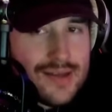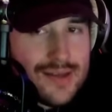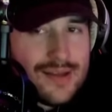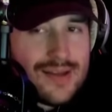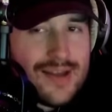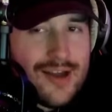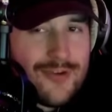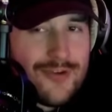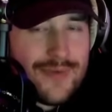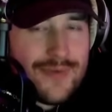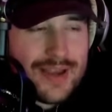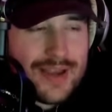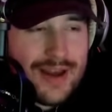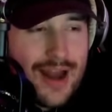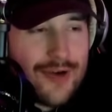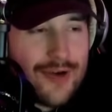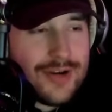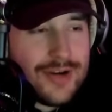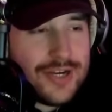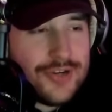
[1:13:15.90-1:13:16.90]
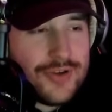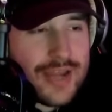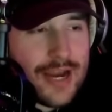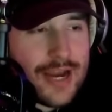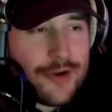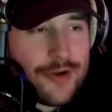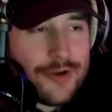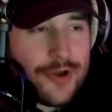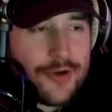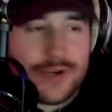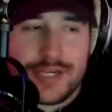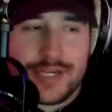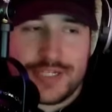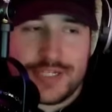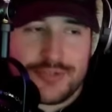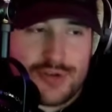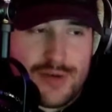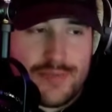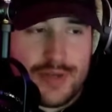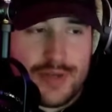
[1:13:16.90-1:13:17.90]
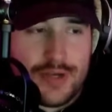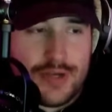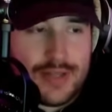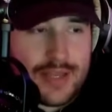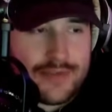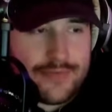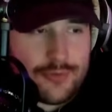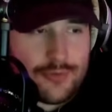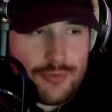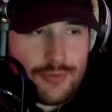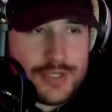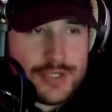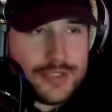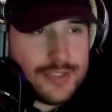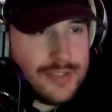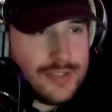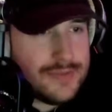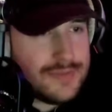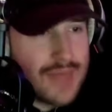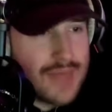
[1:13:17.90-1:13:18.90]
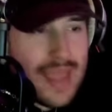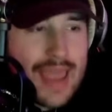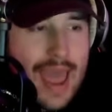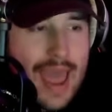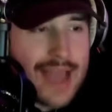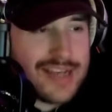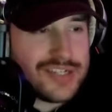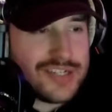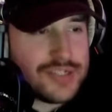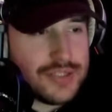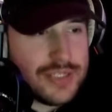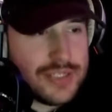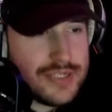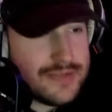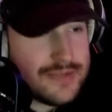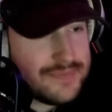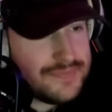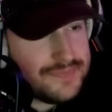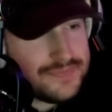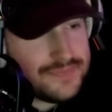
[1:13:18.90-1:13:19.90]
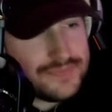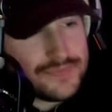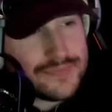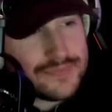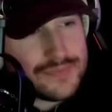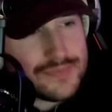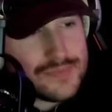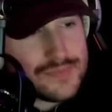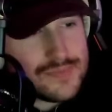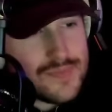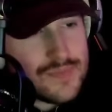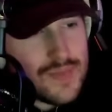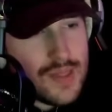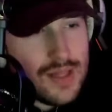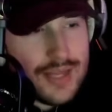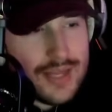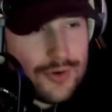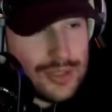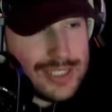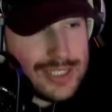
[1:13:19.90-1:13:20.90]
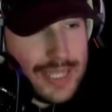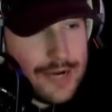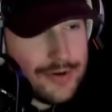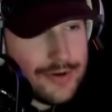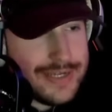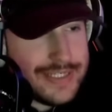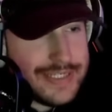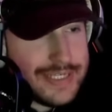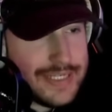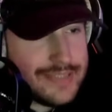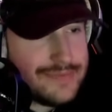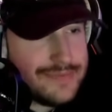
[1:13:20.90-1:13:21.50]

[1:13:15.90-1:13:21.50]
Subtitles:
Oh my God, I want to do karaoke stream though, like for real. Like actually. I like what Larry did.